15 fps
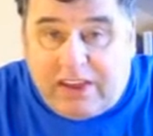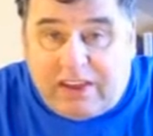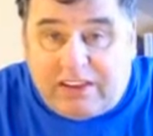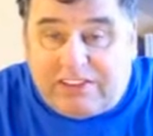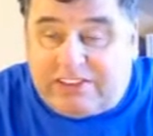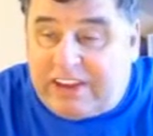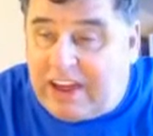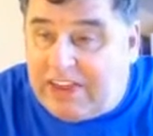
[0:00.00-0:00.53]
in
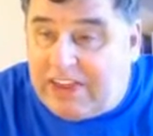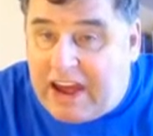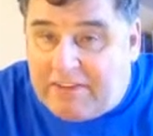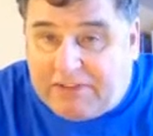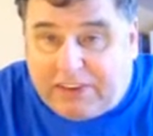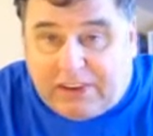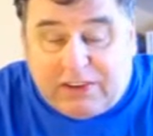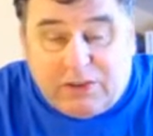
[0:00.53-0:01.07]
South
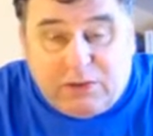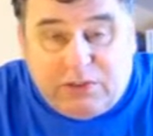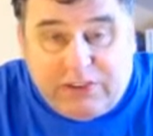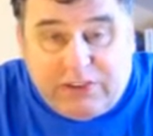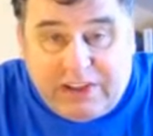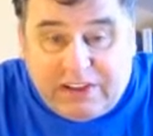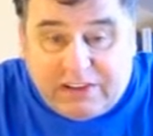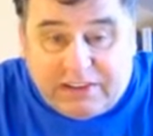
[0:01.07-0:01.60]
Africa, New
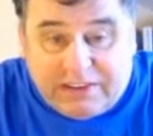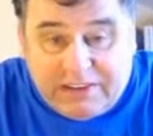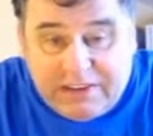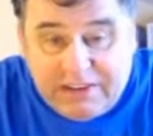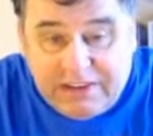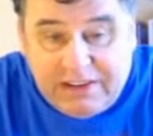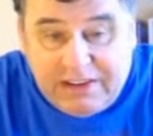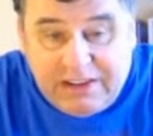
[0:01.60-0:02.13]
Zealand,
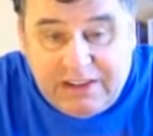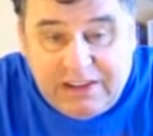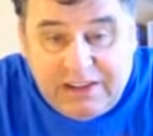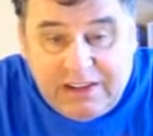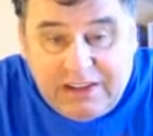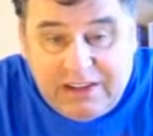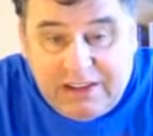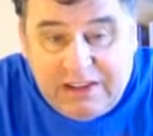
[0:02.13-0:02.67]

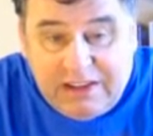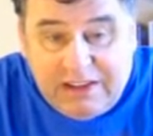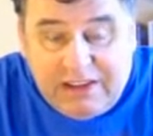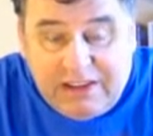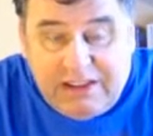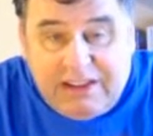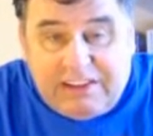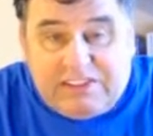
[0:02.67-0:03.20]

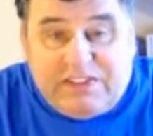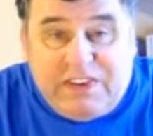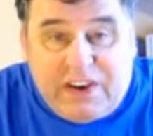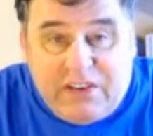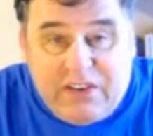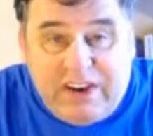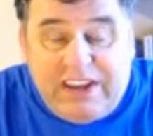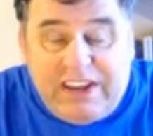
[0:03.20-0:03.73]
it's
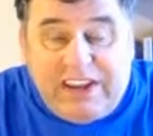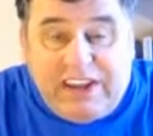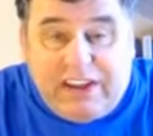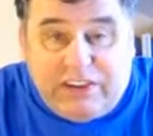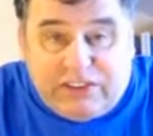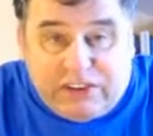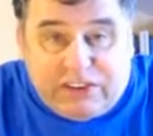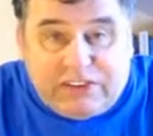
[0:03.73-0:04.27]
very
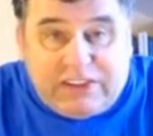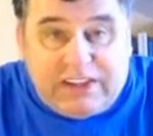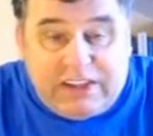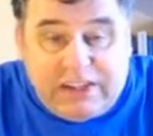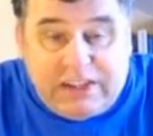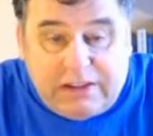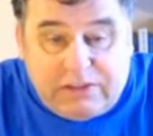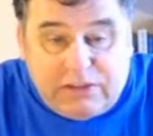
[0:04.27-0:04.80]
easy to
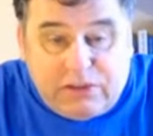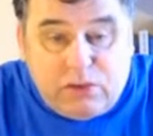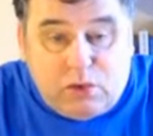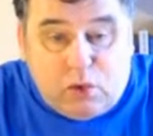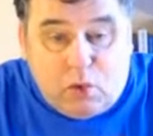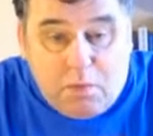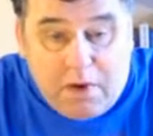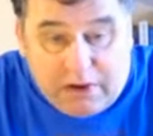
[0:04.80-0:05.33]
eat
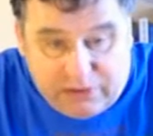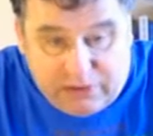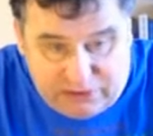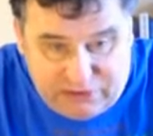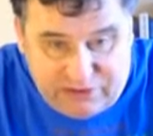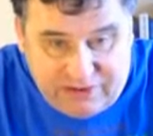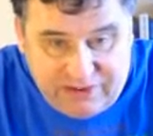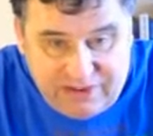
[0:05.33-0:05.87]
too
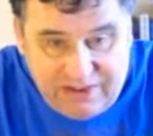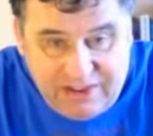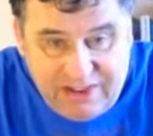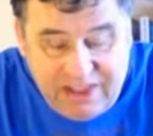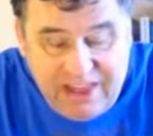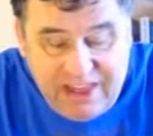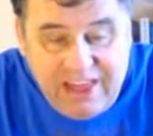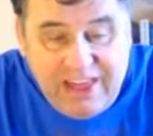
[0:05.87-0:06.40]
much.
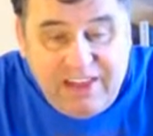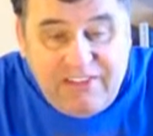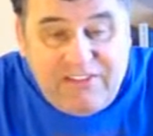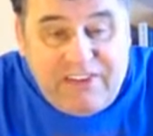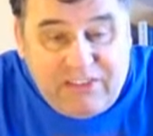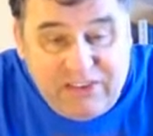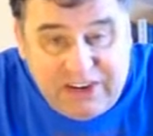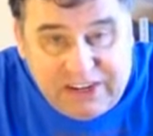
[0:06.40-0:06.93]

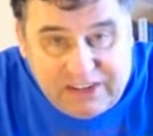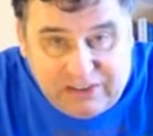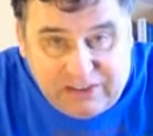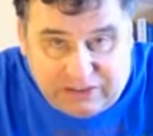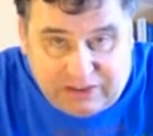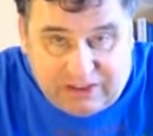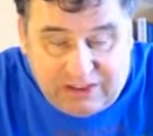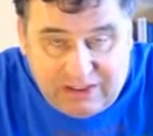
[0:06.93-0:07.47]
Very
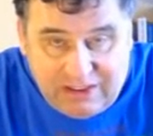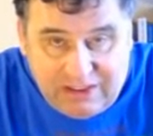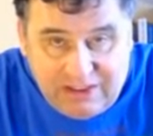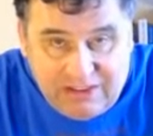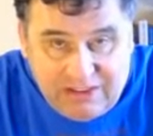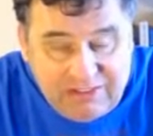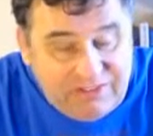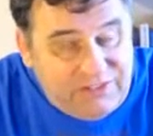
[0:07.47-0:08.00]
easy.
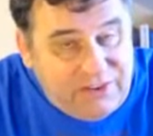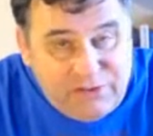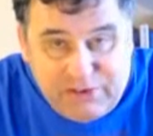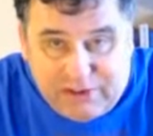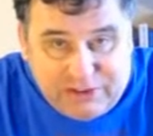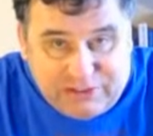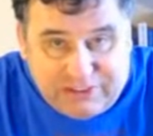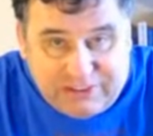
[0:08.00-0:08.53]
Very
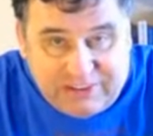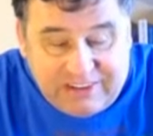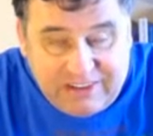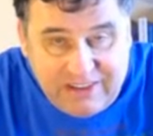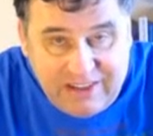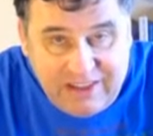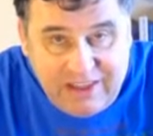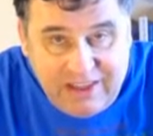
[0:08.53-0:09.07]
easy.
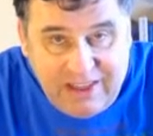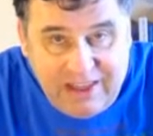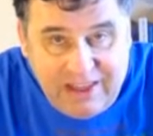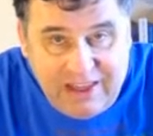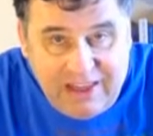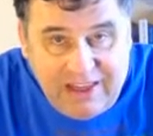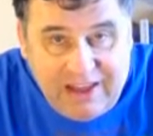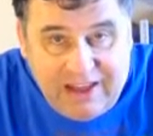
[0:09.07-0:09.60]

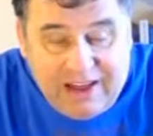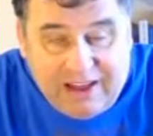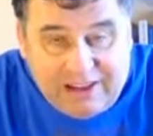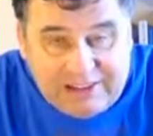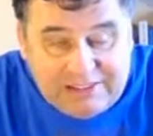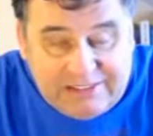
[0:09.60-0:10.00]
Uh,